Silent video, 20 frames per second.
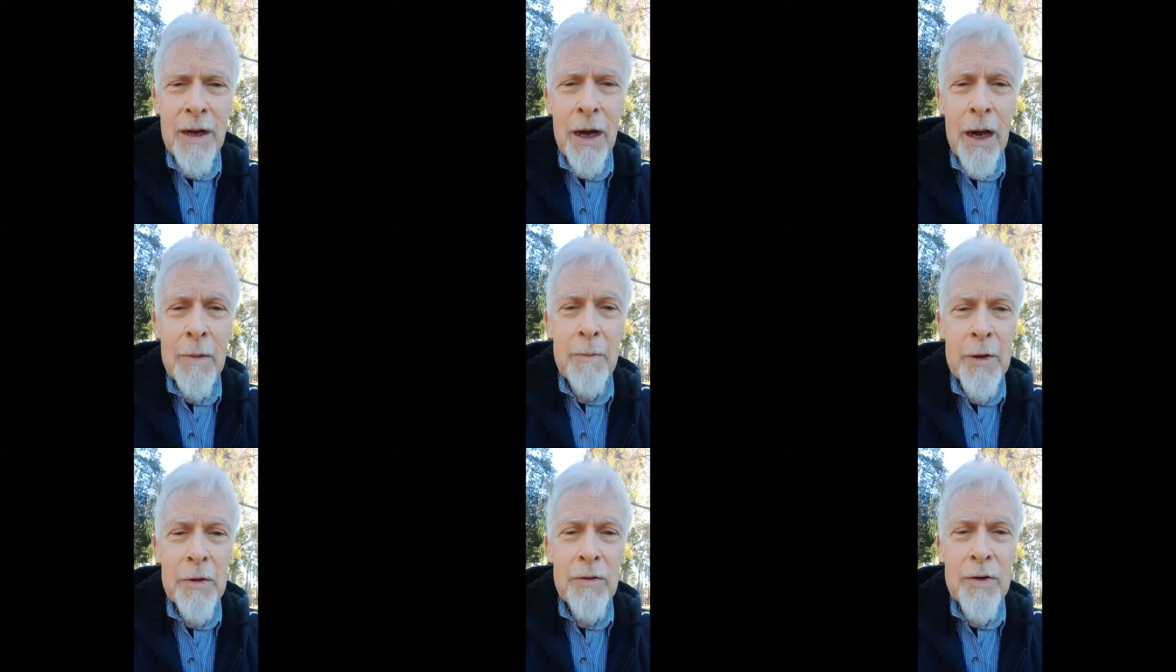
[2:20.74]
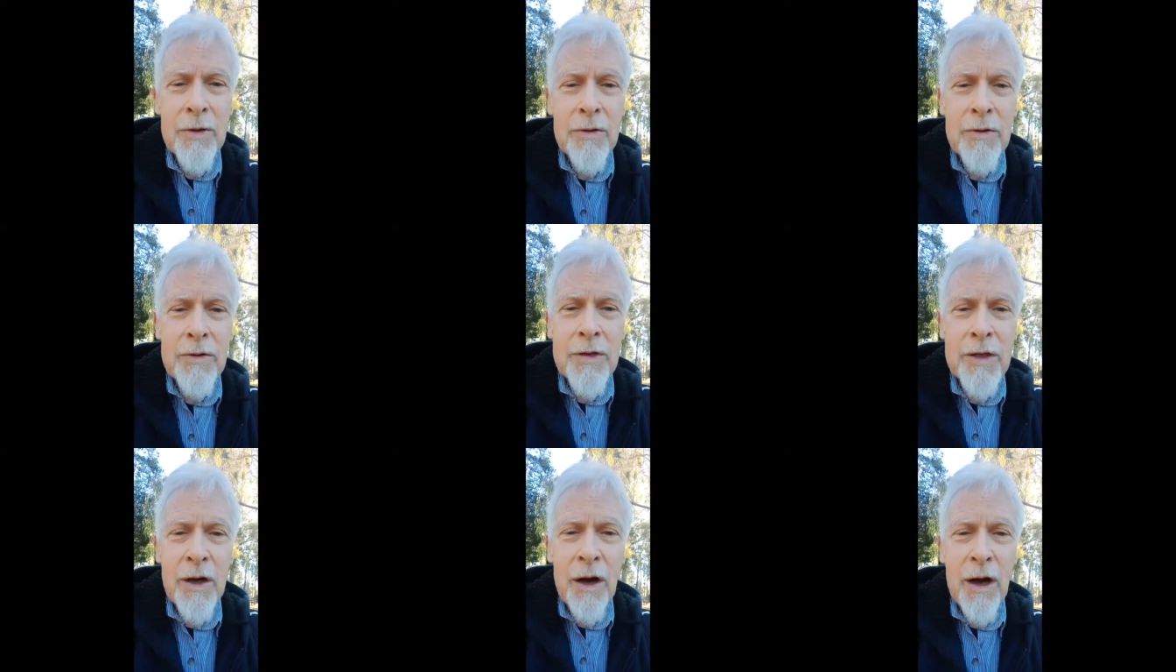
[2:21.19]
I'm a real
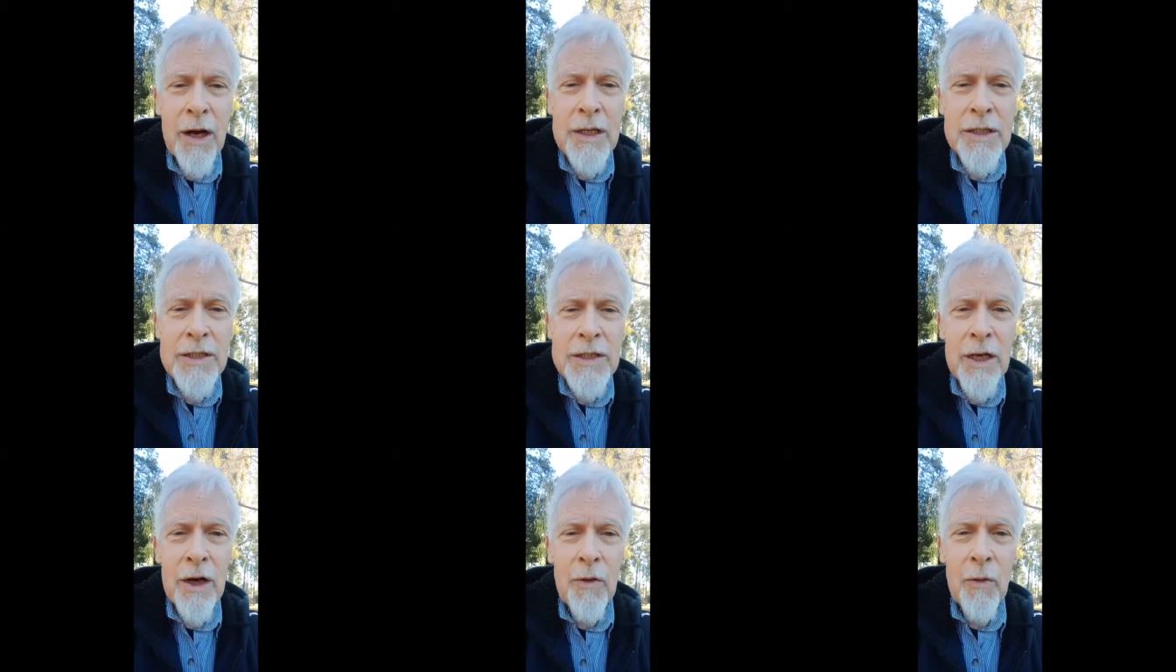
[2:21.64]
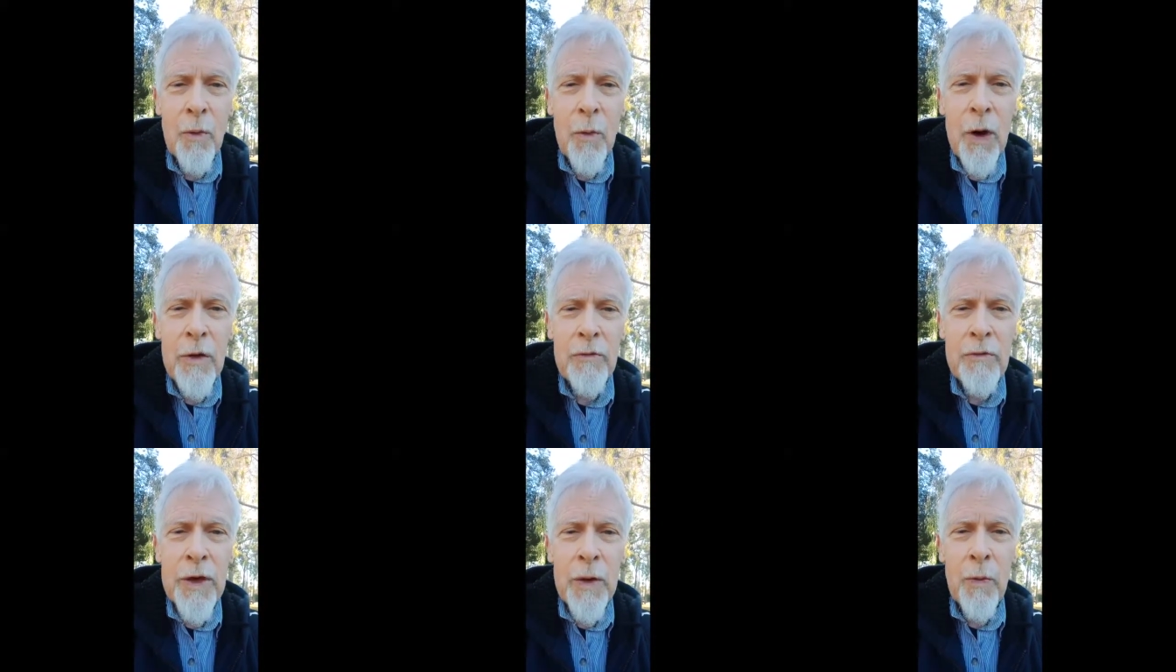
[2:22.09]
good guy, so
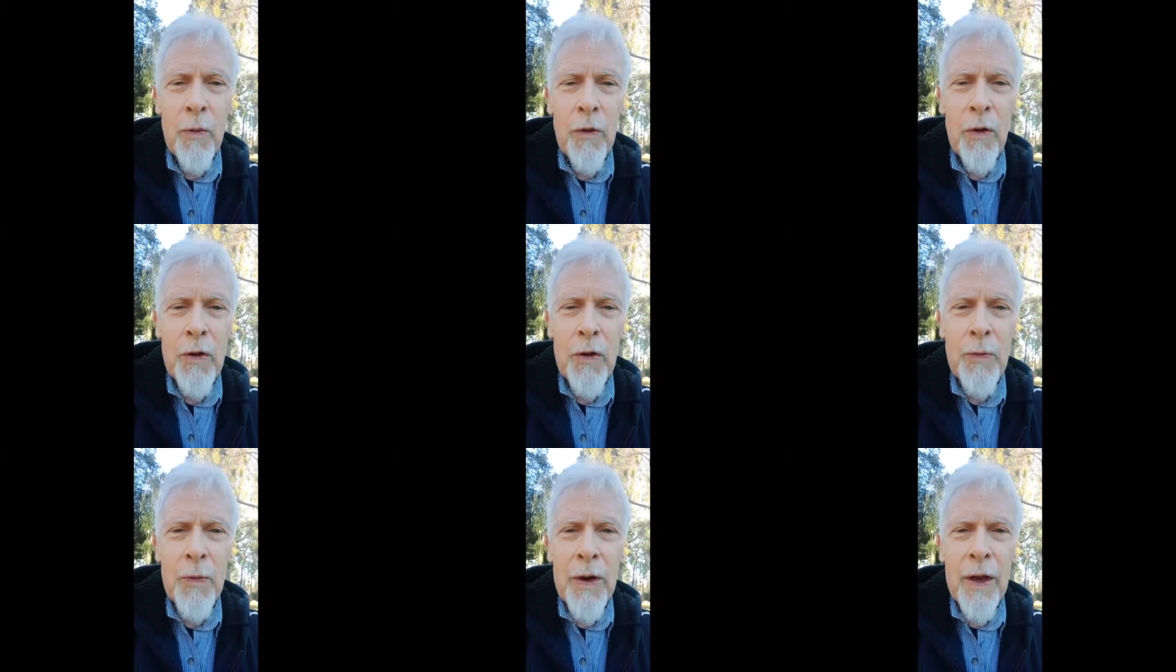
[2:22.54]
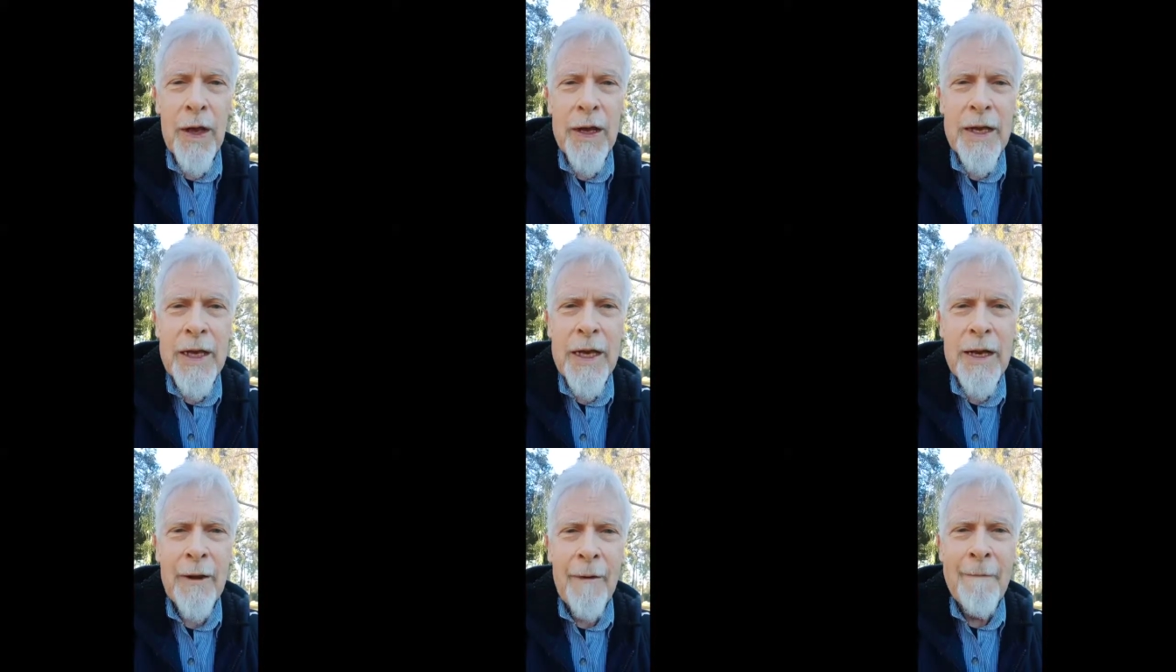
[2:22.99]
what reward will I
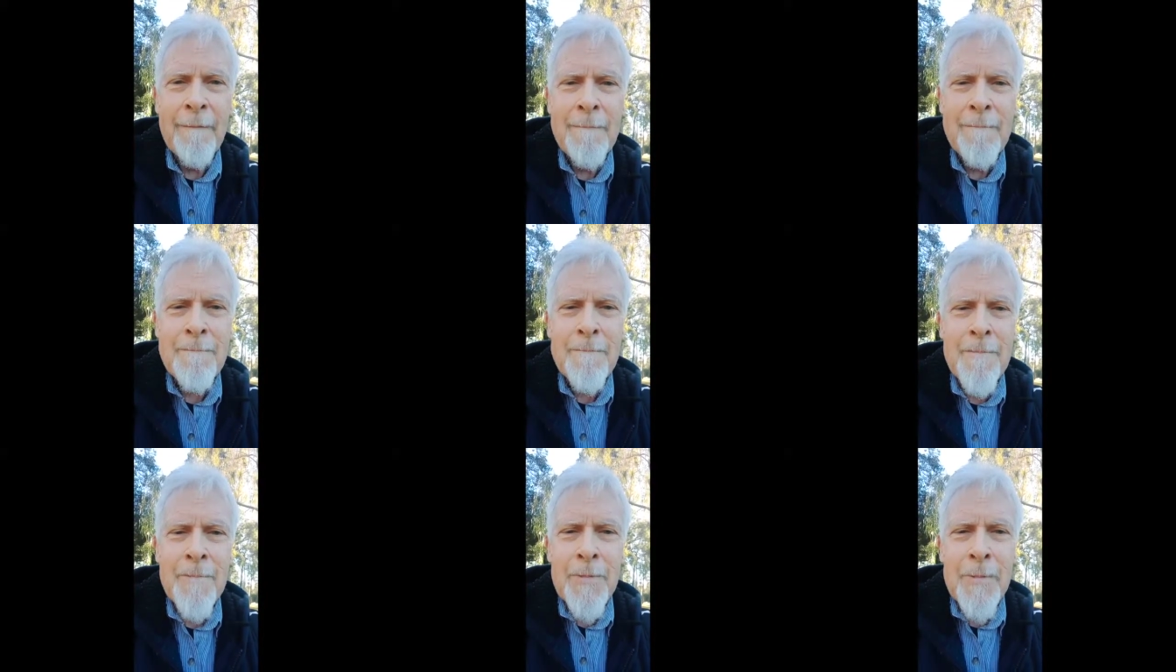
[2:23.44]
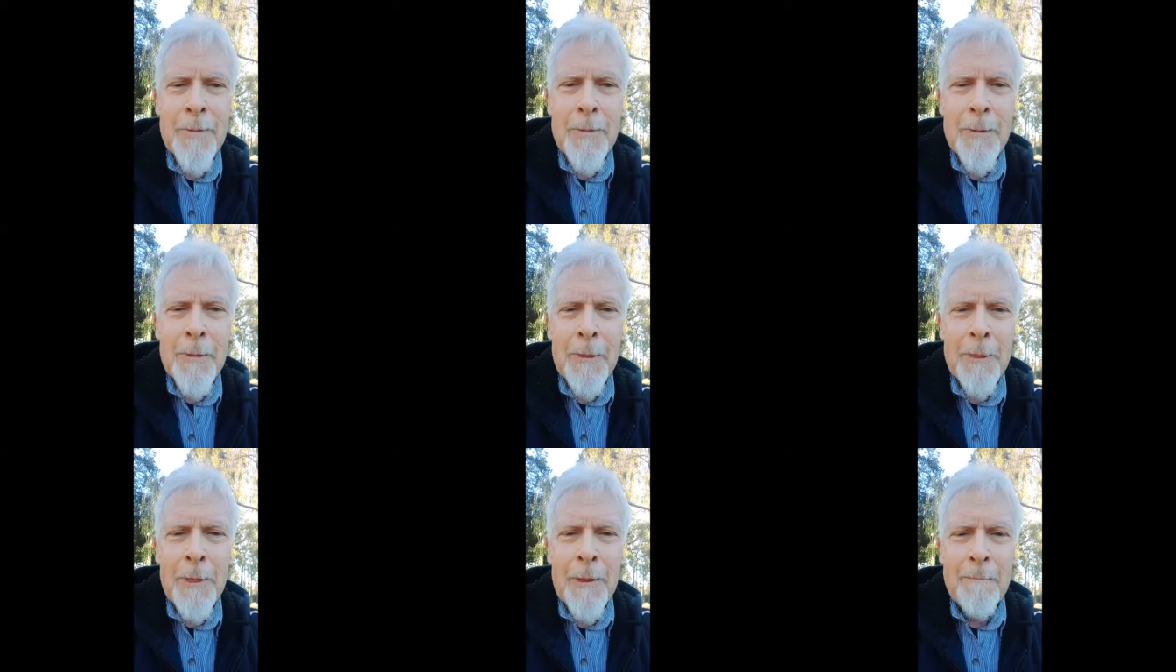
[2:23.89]
get?
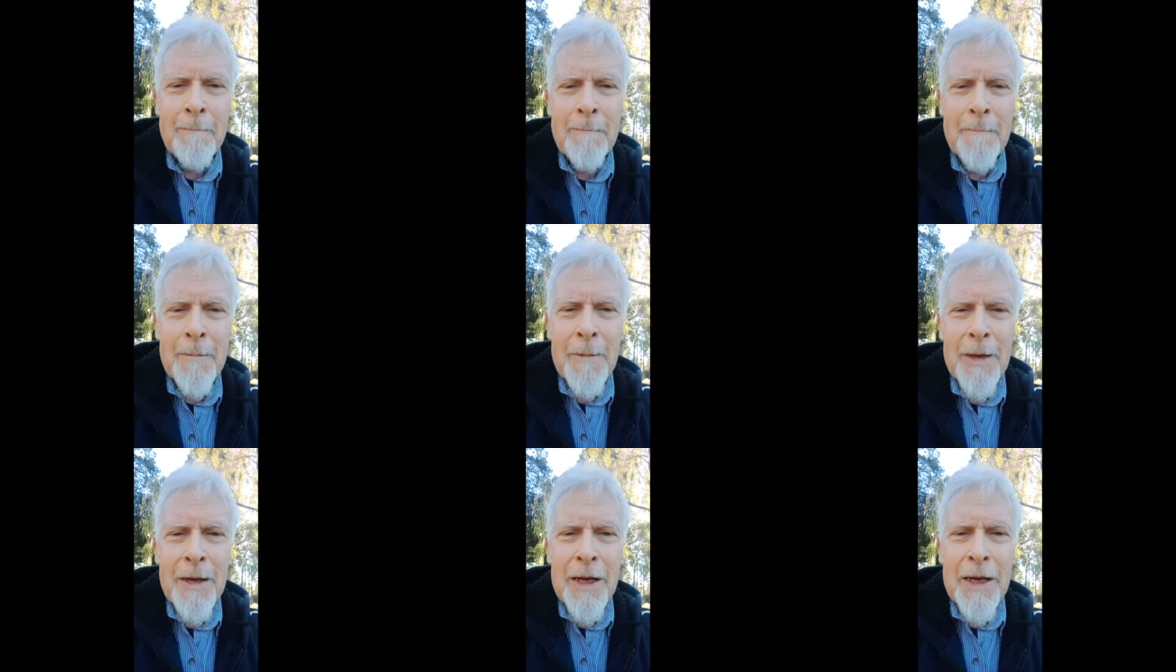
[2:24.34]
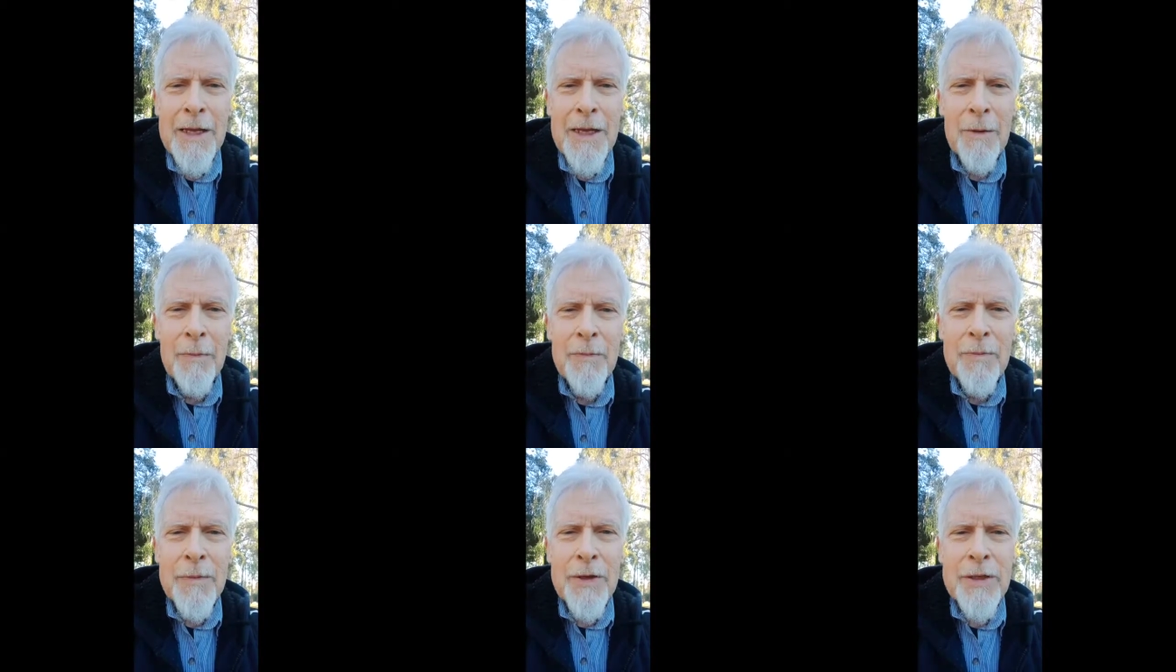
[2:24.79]
And
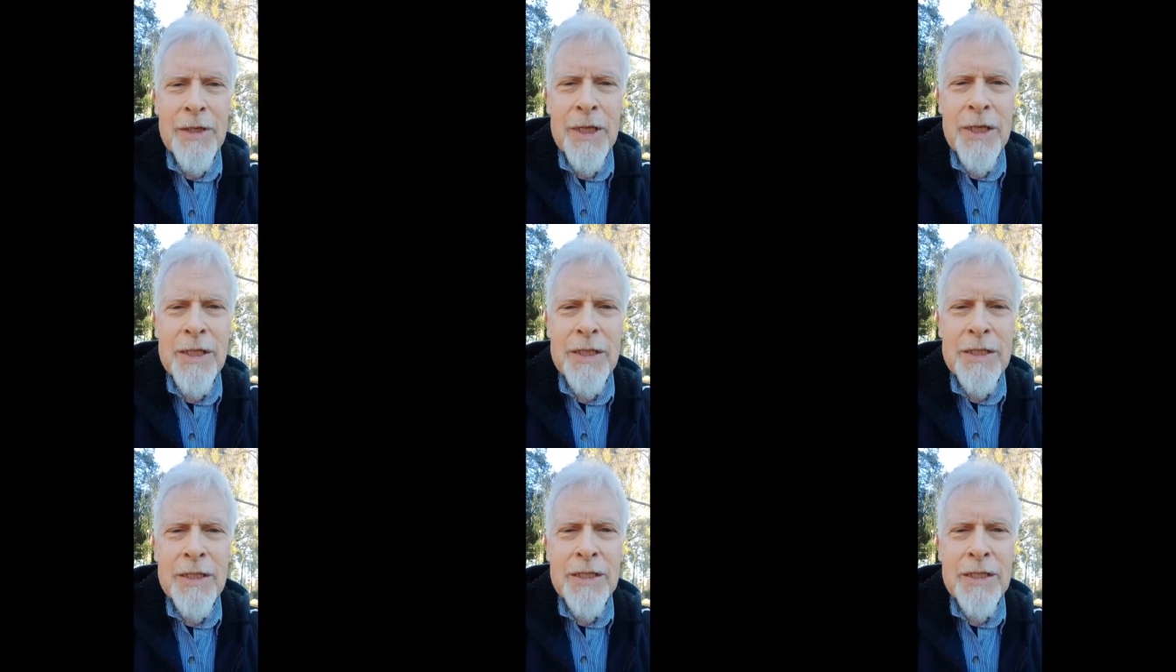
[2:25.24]
the, the teacher